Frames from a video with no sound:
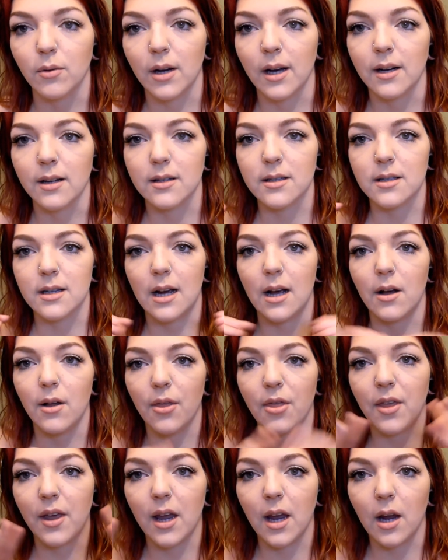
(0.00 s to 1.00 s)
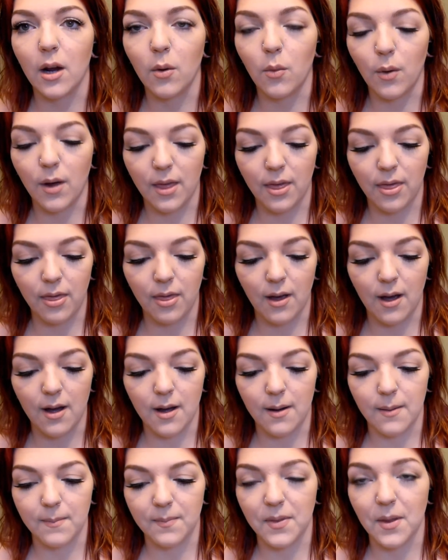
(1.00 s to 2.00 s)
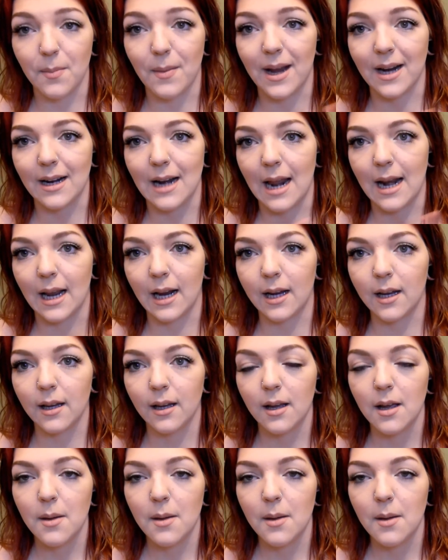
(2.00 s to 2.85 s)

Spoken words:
kind of style thing with the magnetic